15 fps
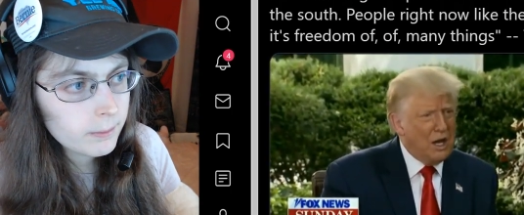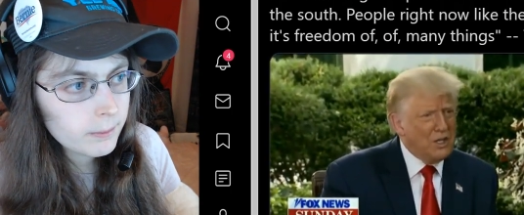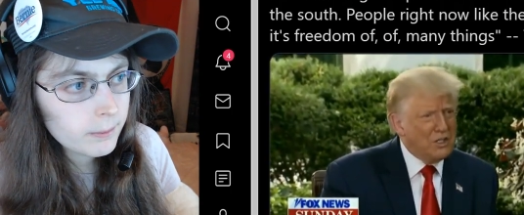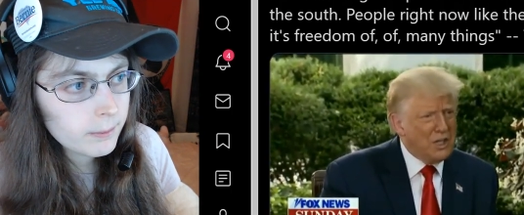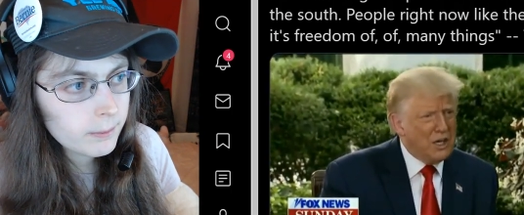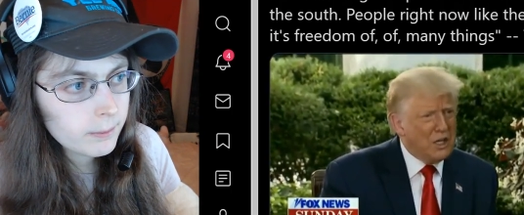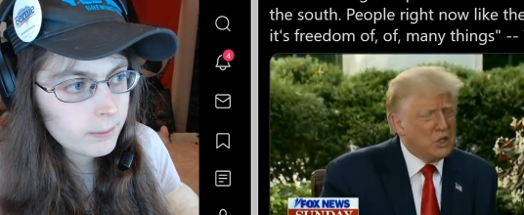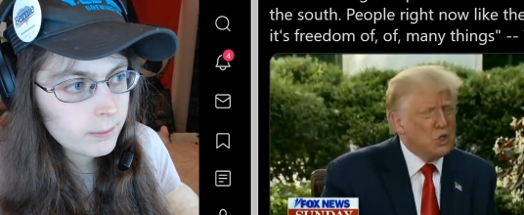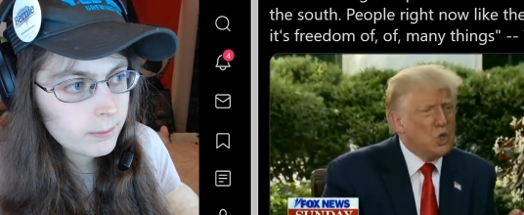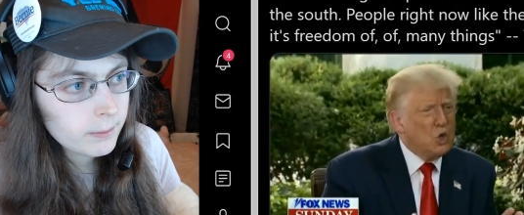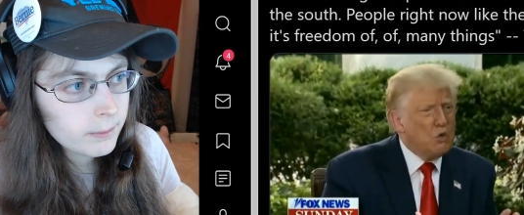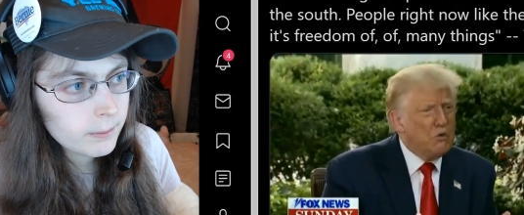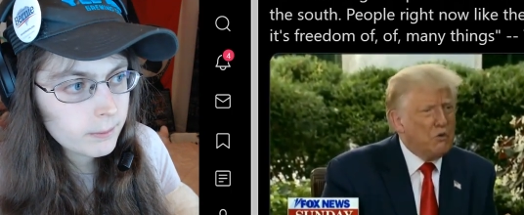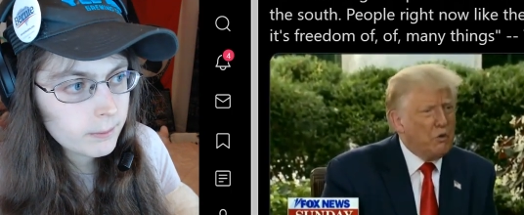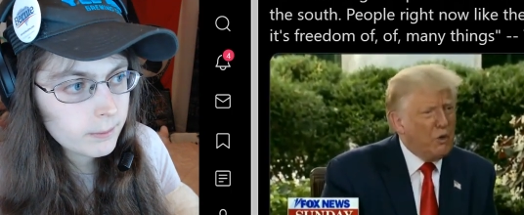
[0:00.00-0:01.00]
Speaker 1: I say it's
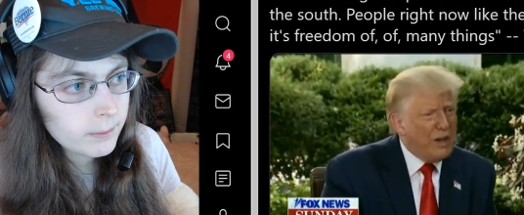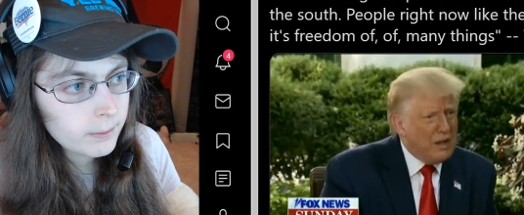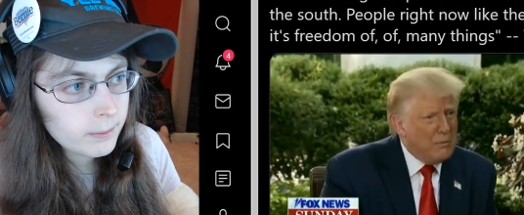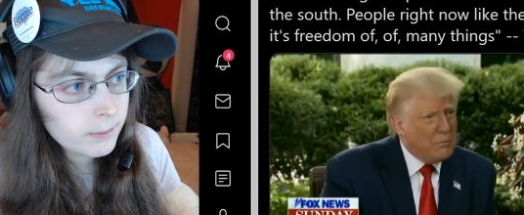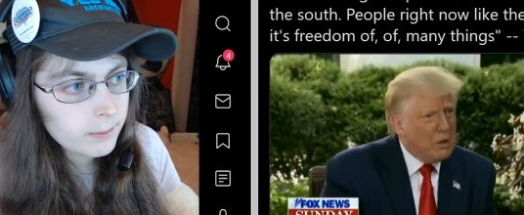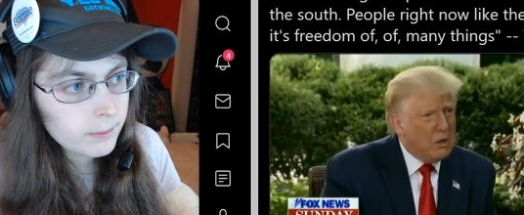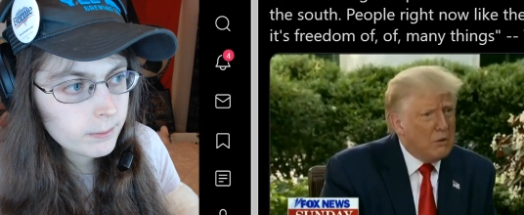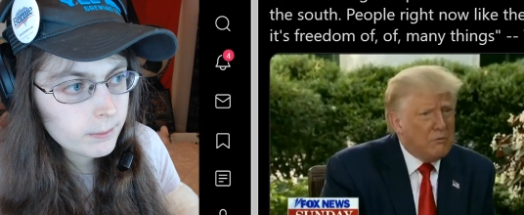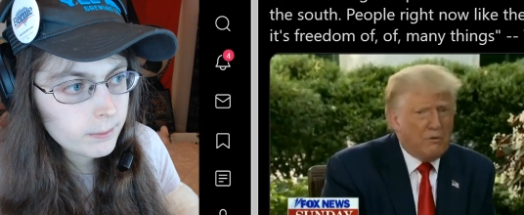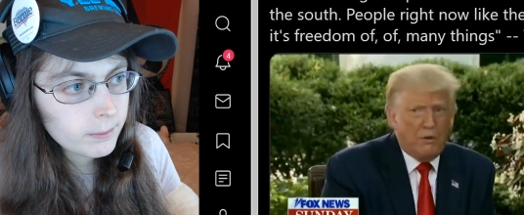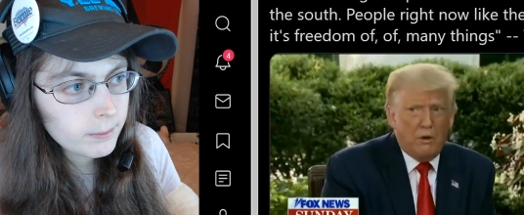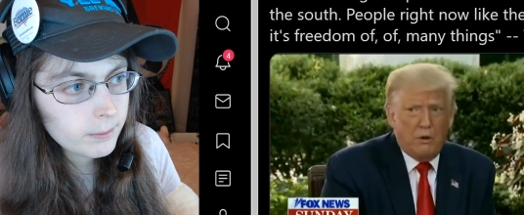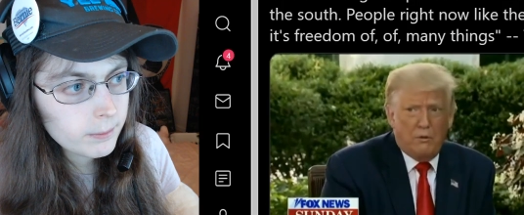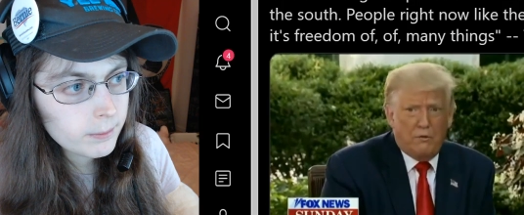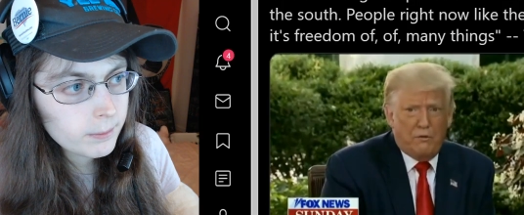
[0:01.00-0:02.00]
freedom
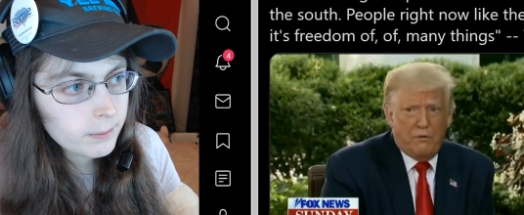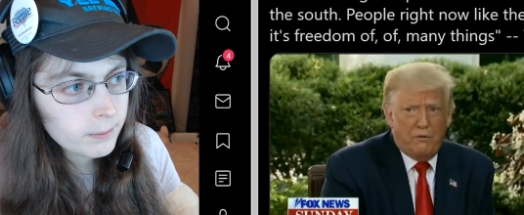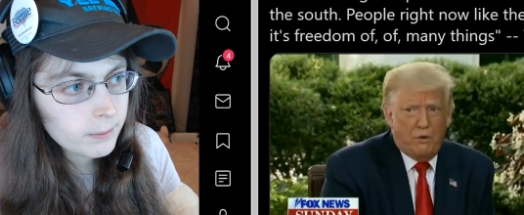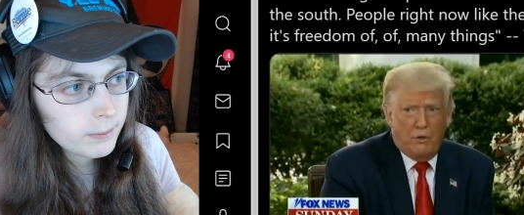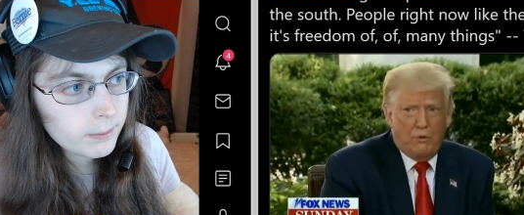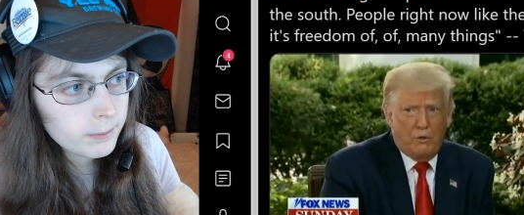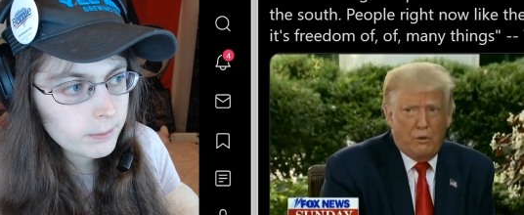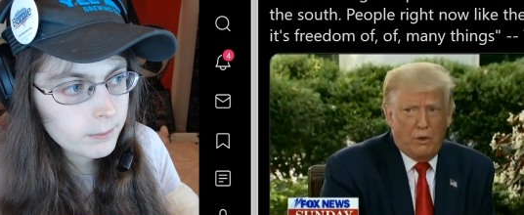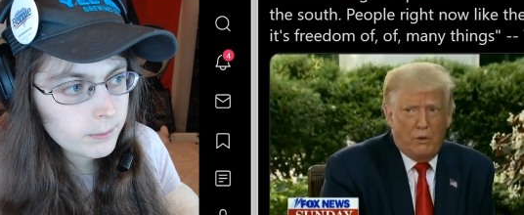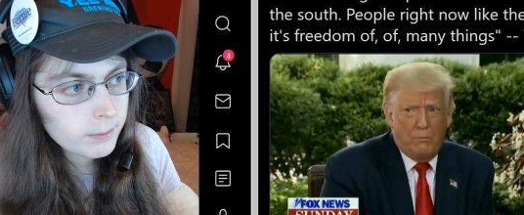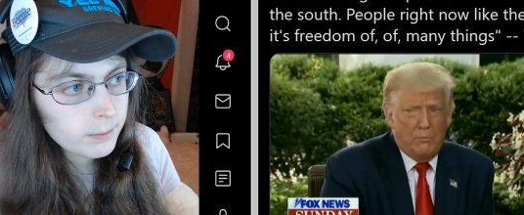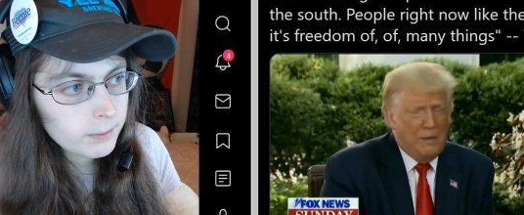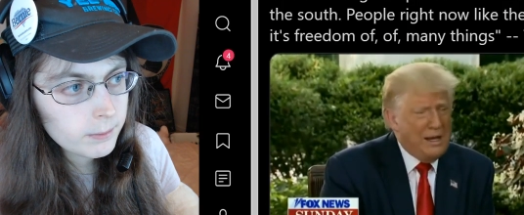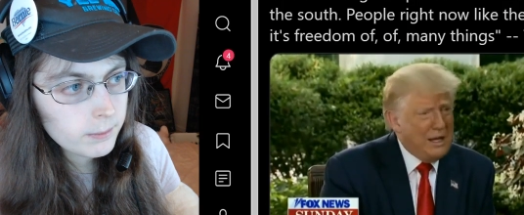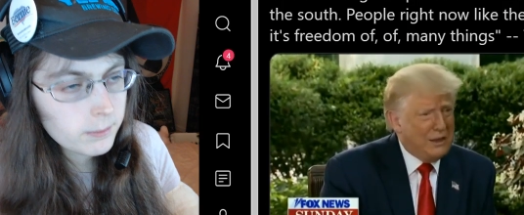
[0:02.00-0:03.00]
of
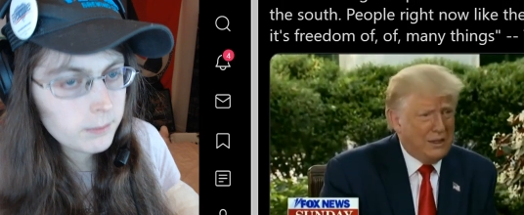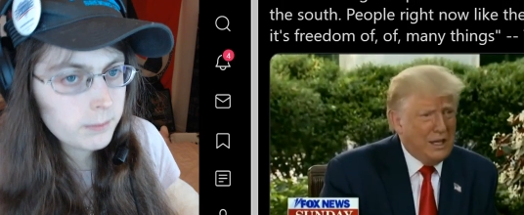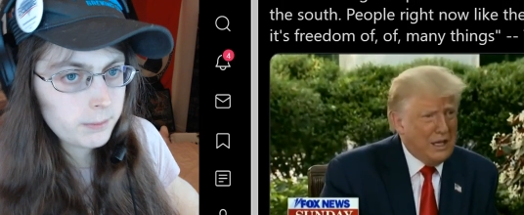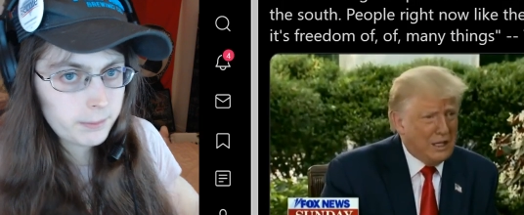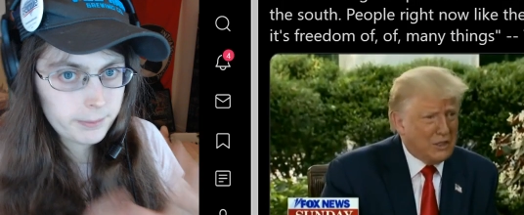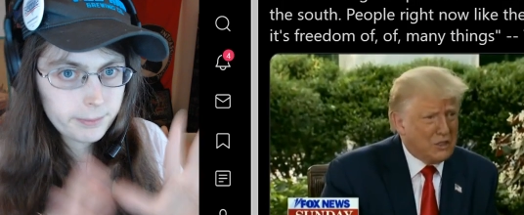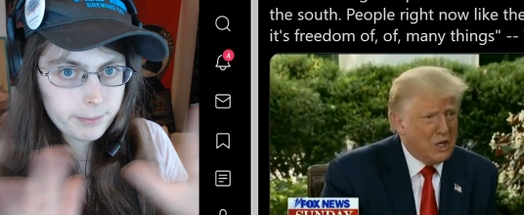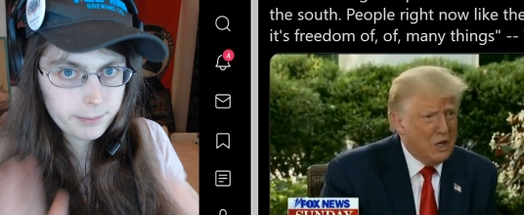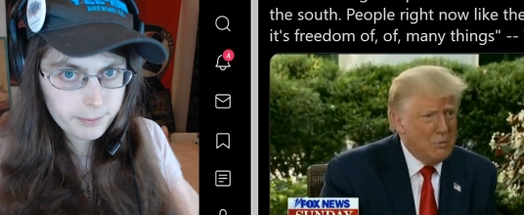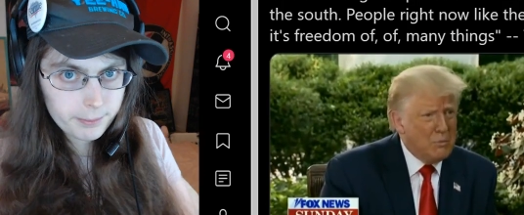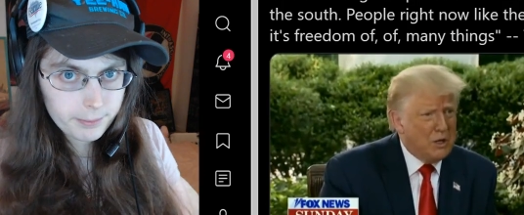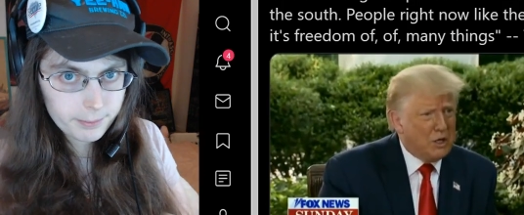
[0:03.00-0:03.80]
many things,